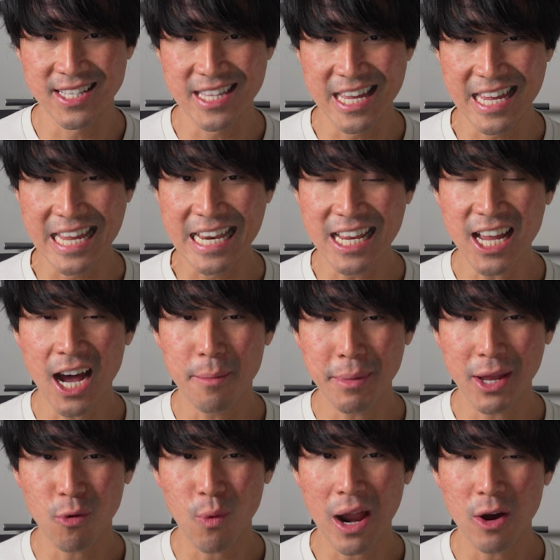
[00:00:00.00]
the
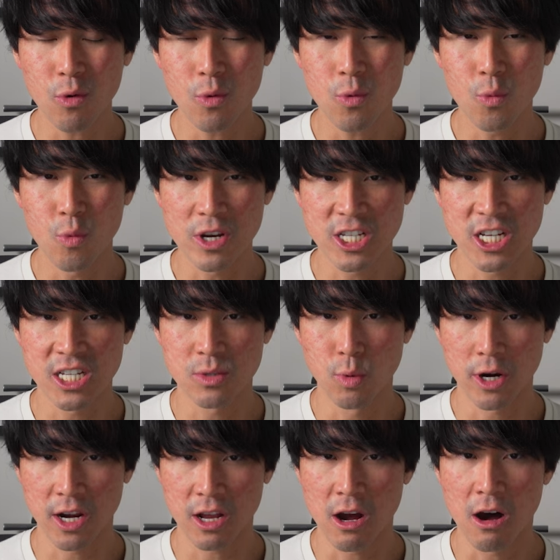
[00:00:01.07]
incoming route, which is we're
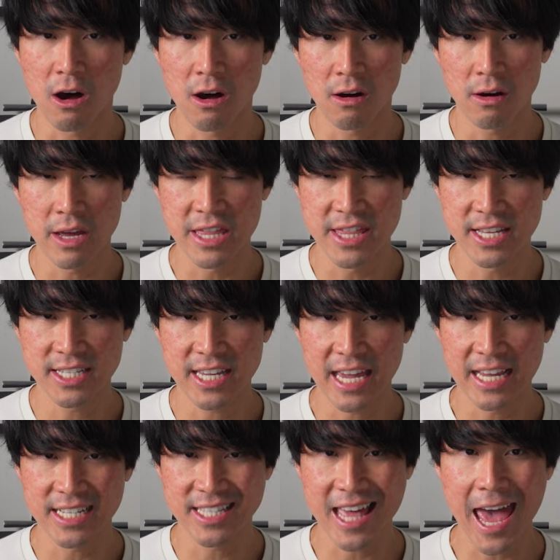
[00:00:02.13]
gonna call, in this
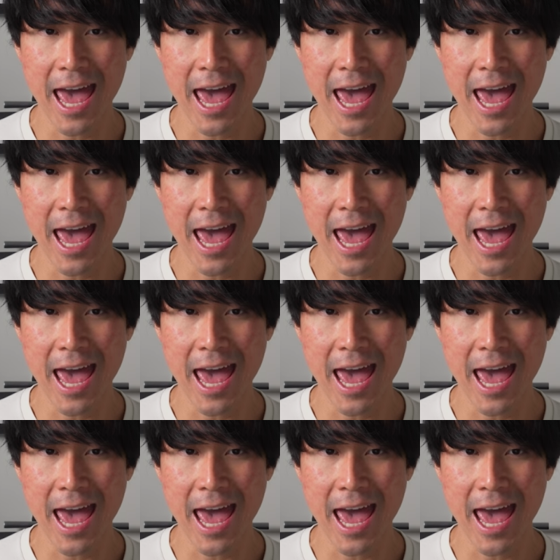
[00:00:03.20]
case, the